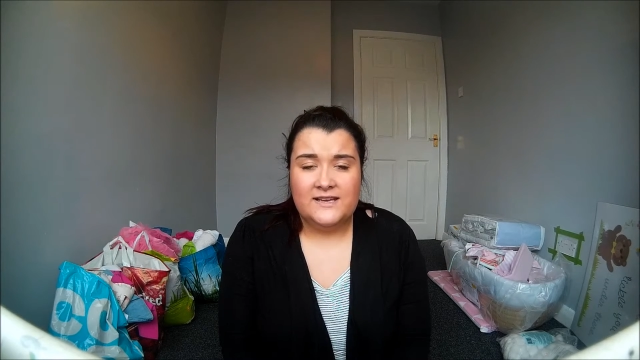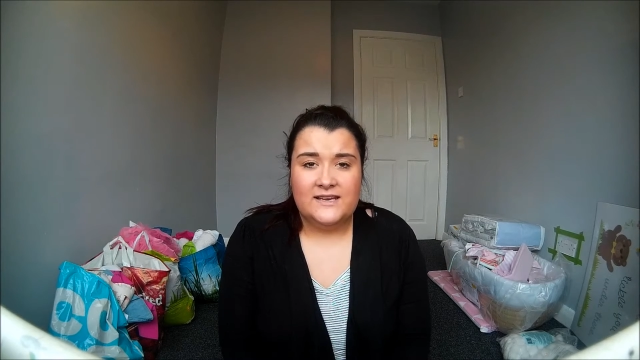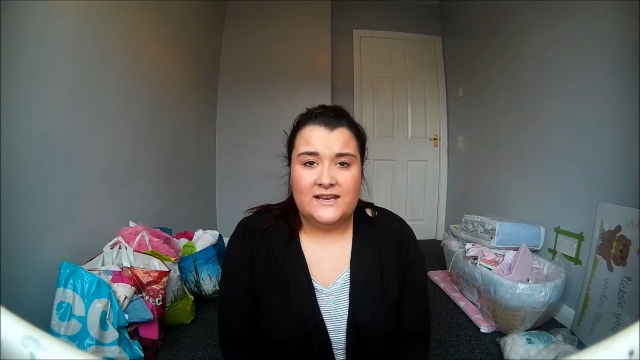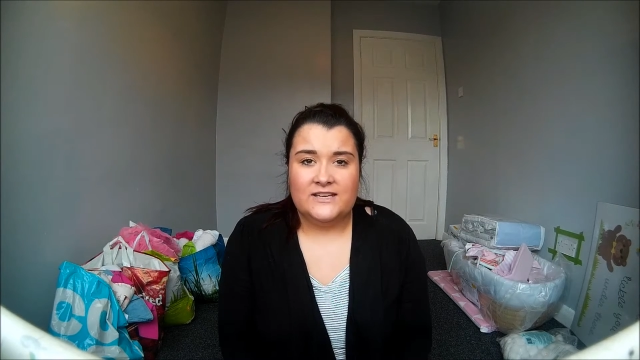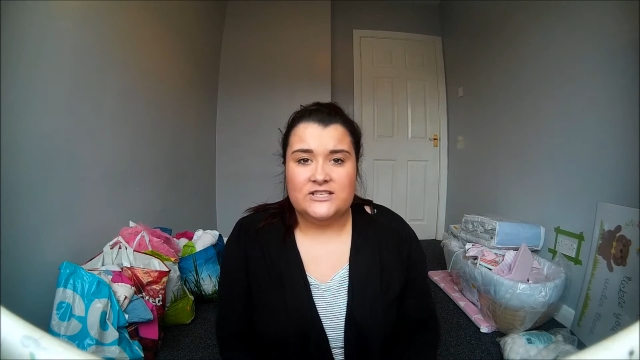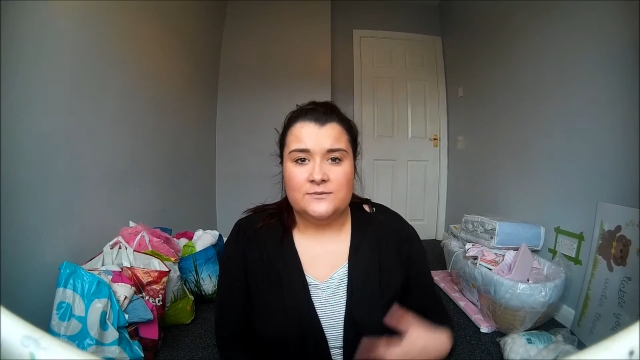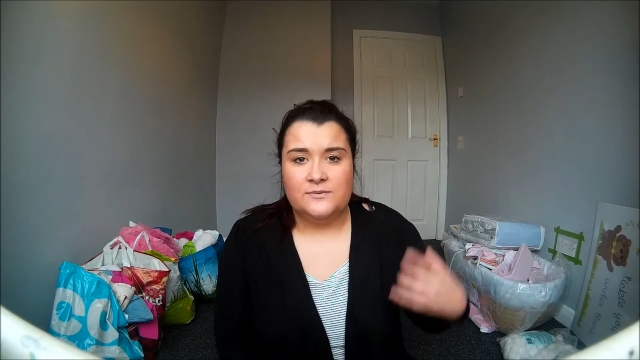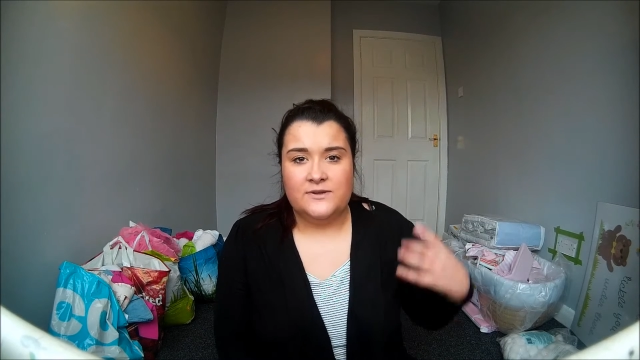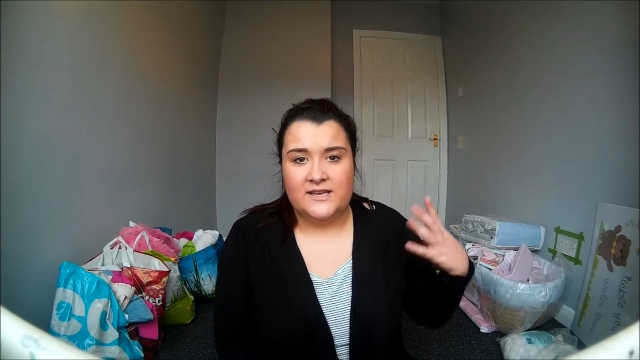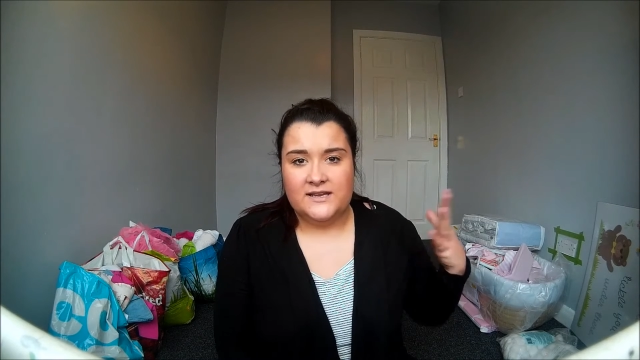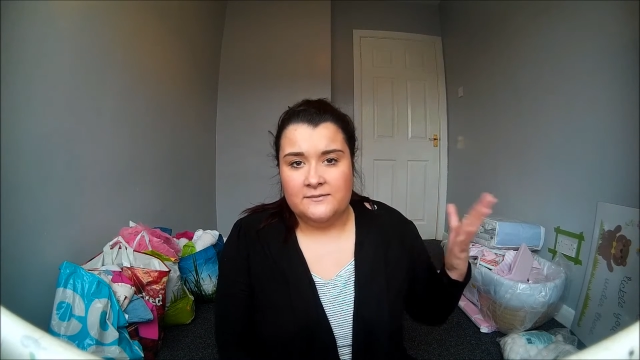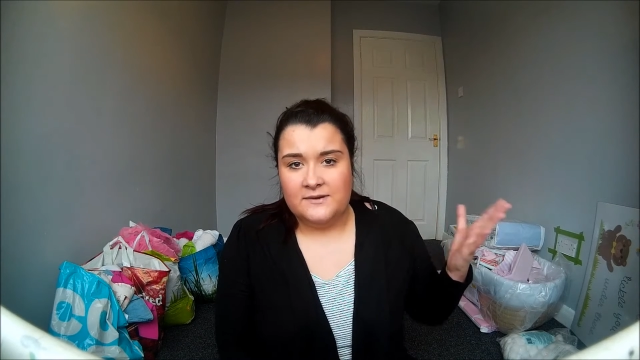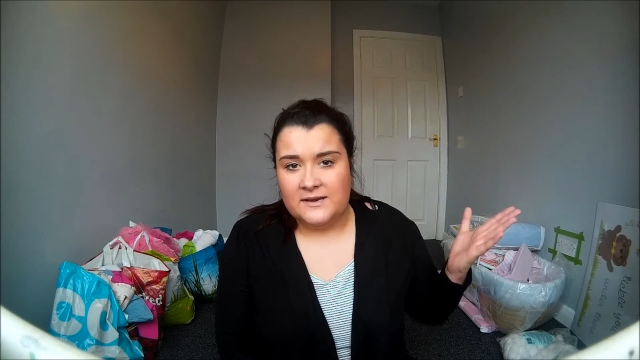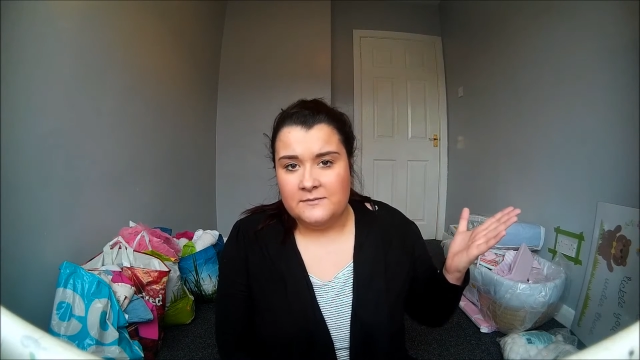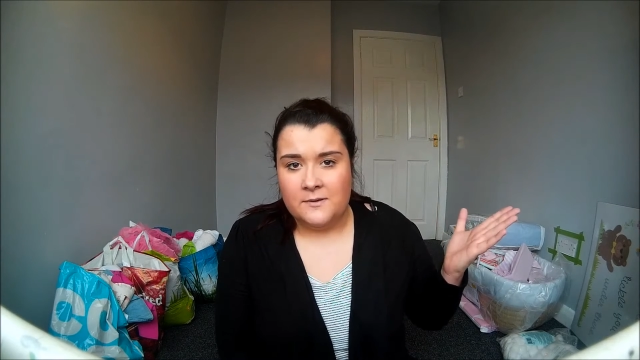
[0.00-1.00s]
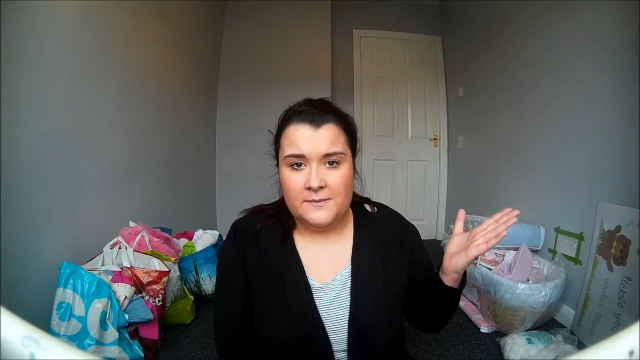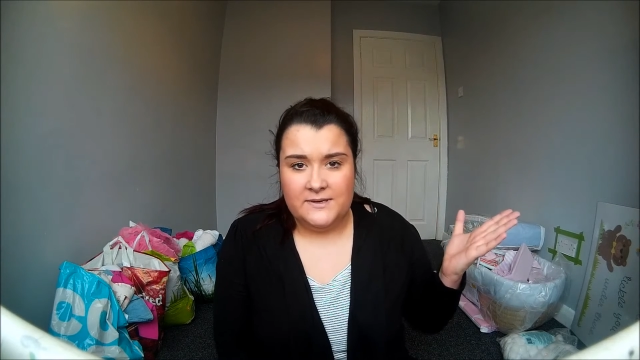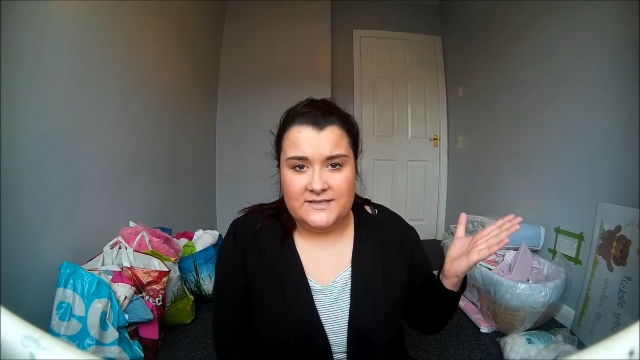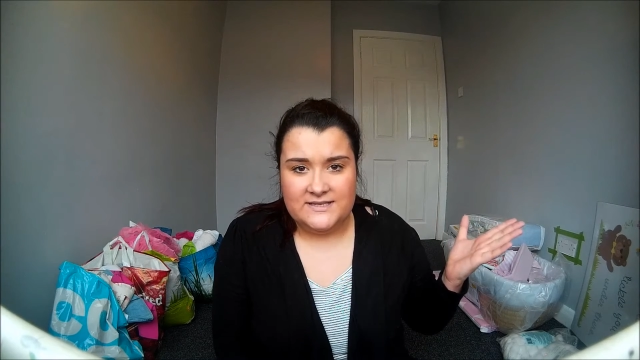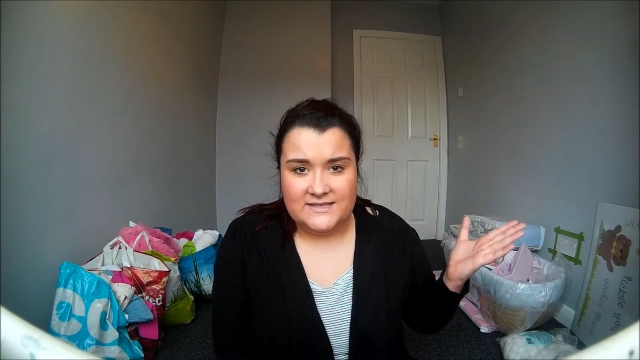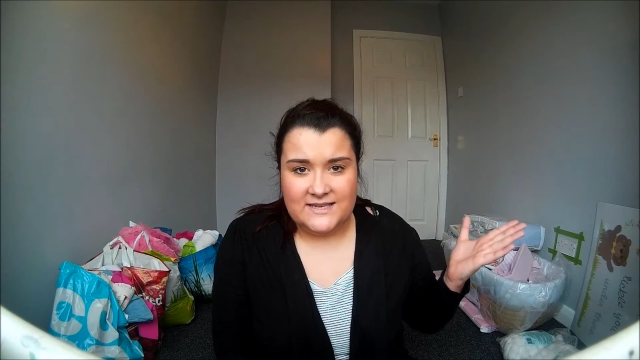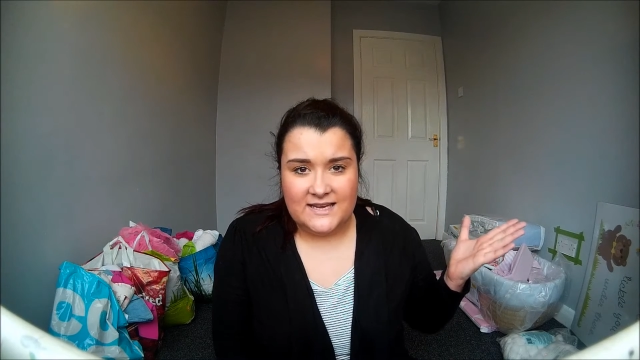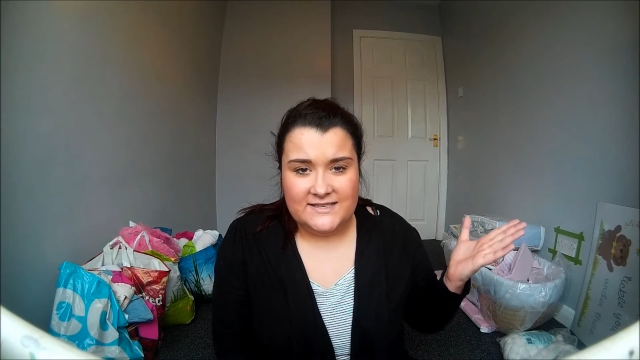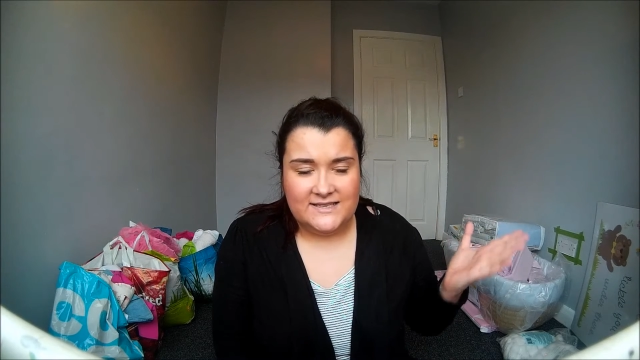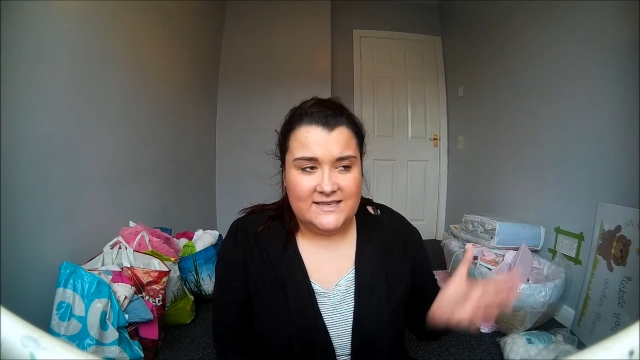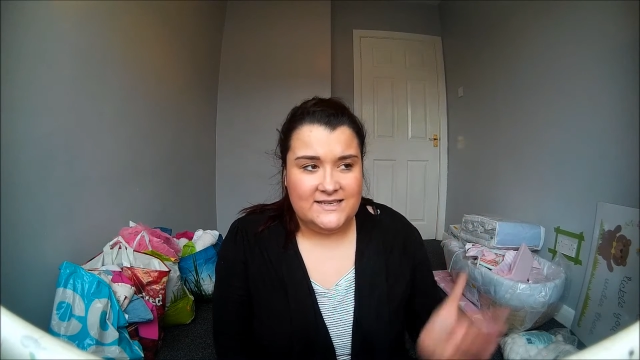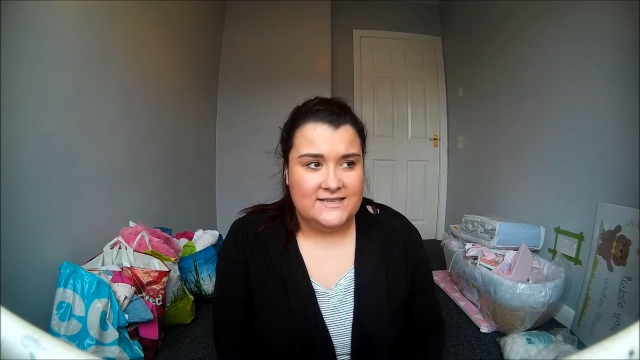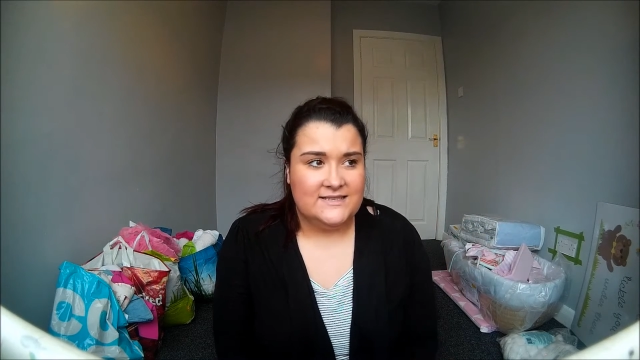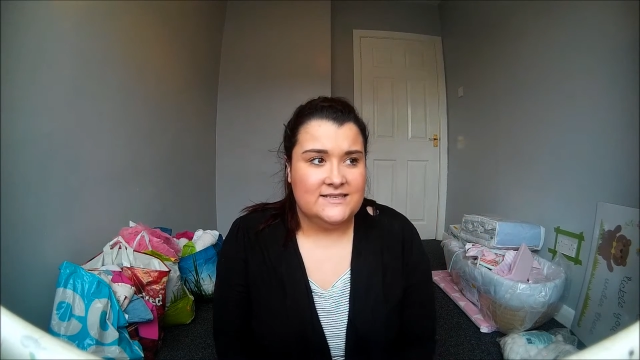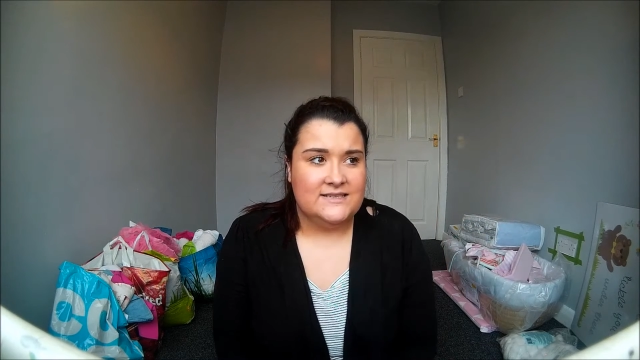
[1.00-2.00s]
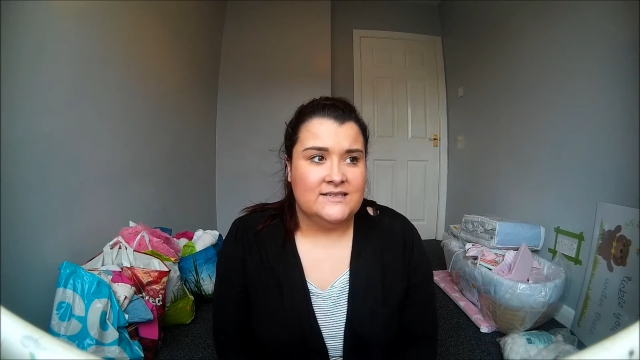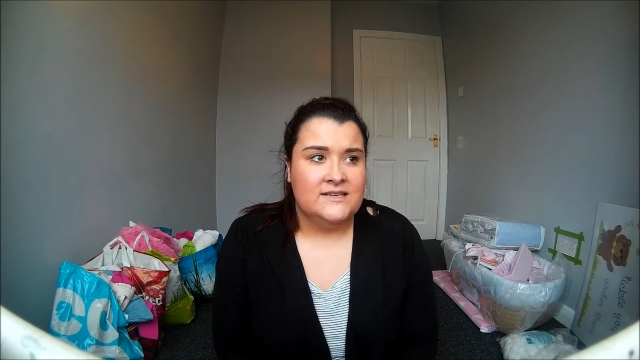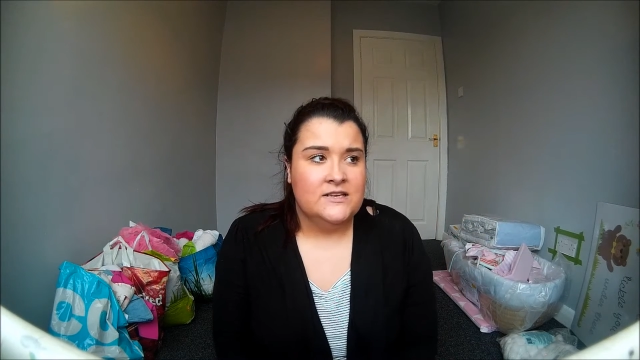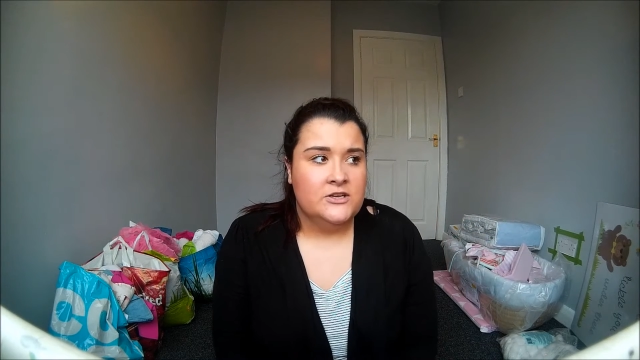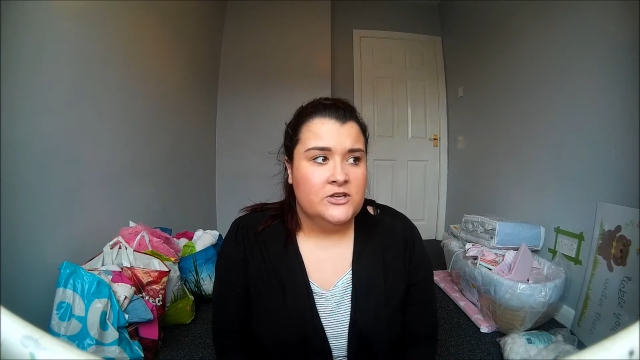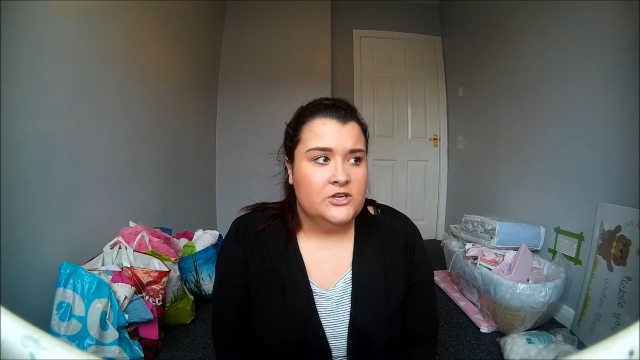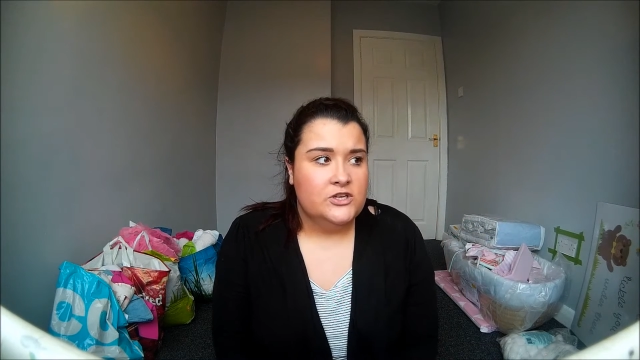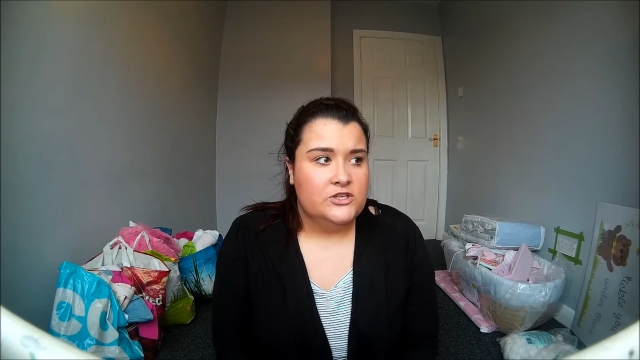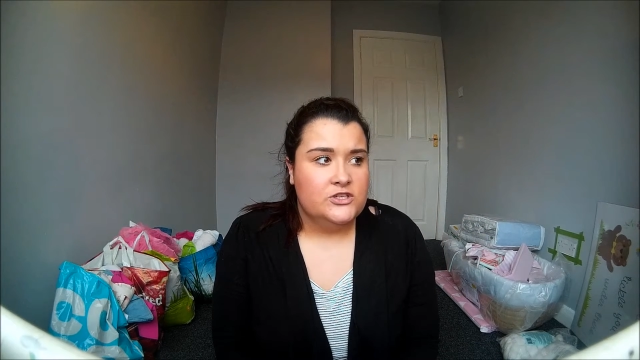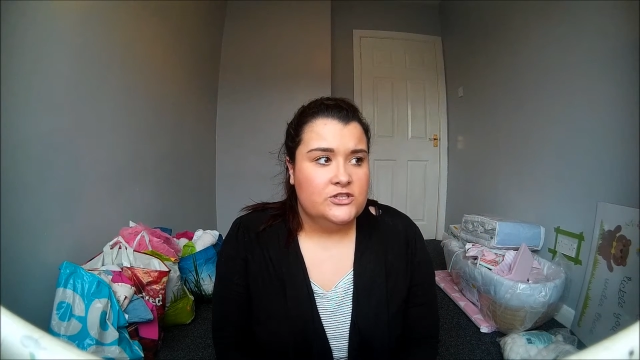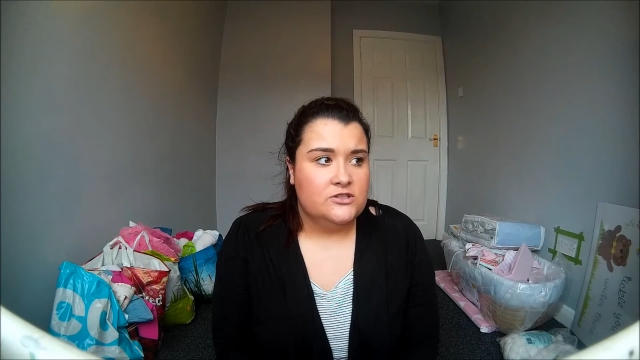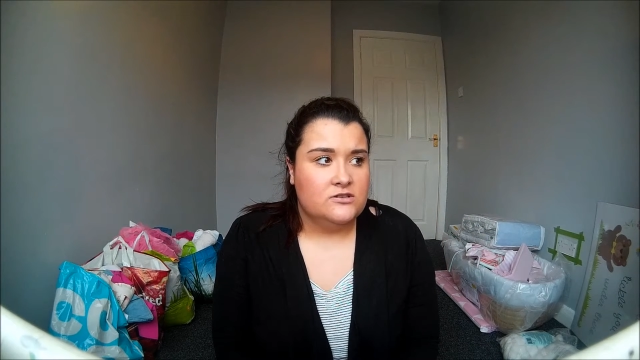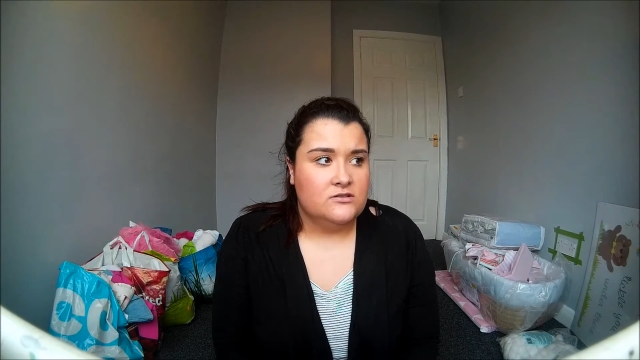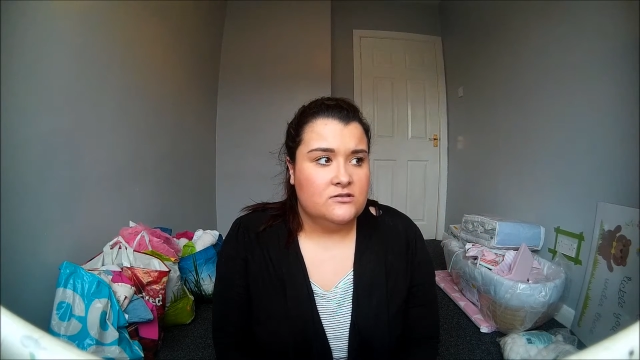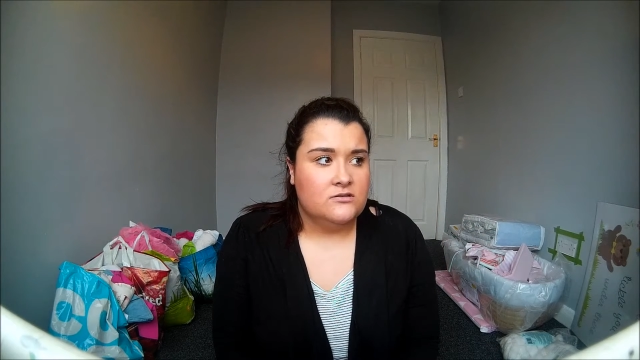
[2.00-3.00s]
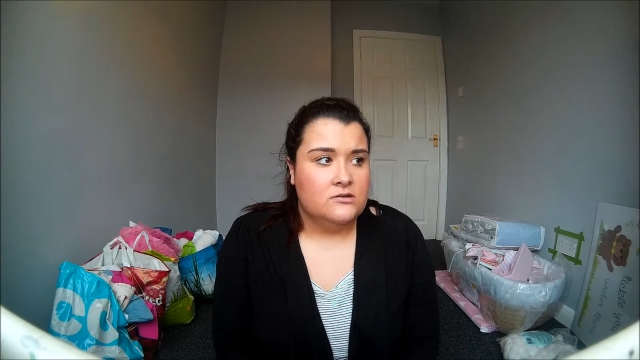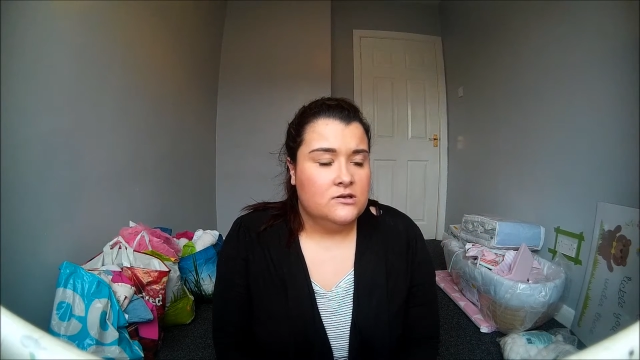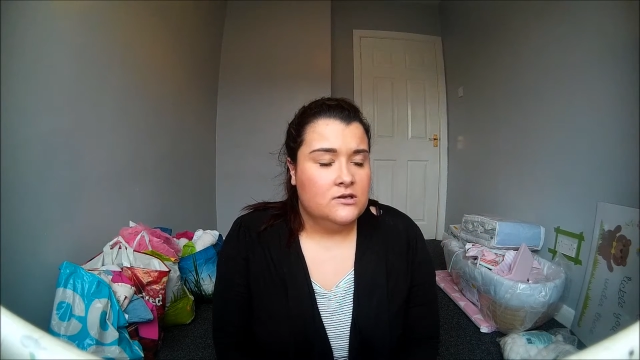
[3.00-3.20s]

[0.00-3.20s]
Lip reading: like she'll play like mummies and daddies, and she'll,